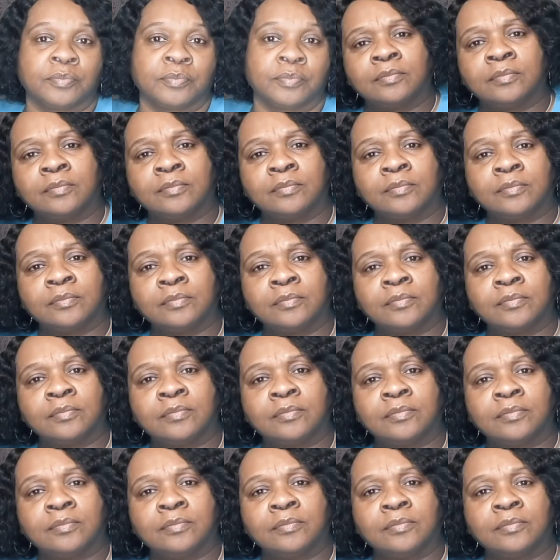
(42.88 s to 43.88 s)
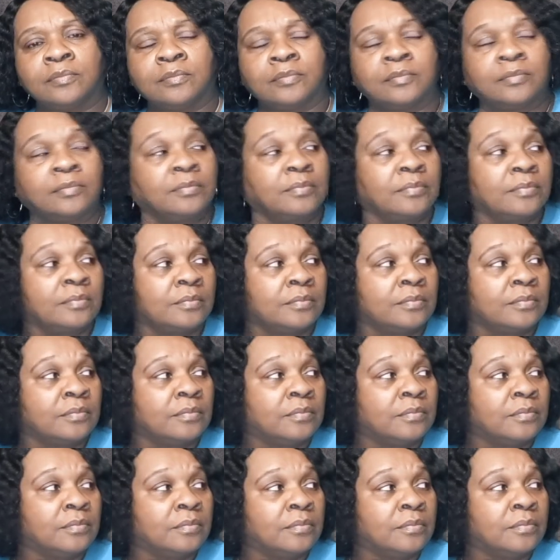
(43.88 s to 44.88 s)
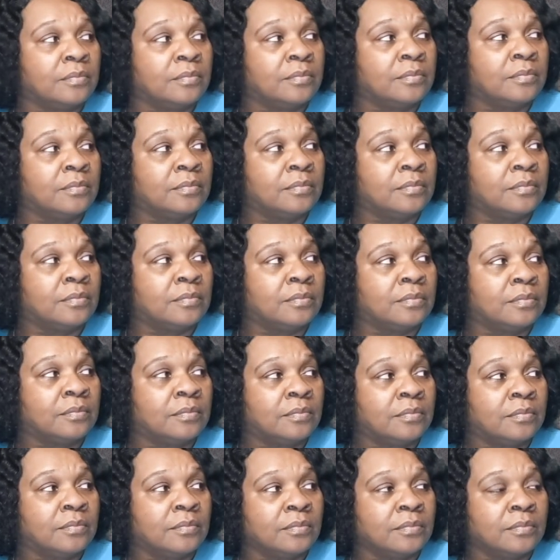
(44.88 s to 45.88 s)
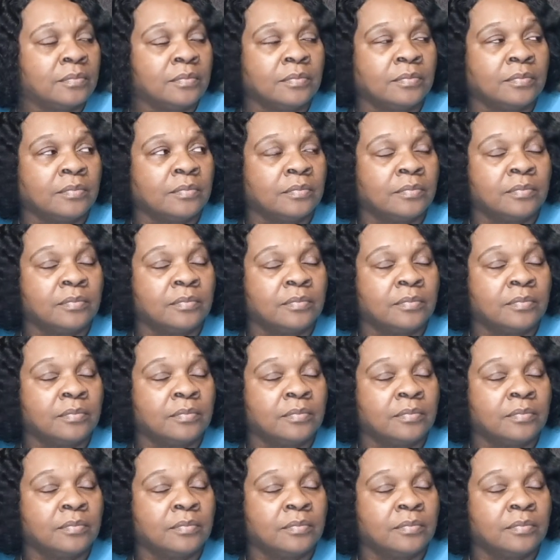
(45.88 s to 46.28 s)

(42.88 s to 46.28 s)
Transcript: [no speech]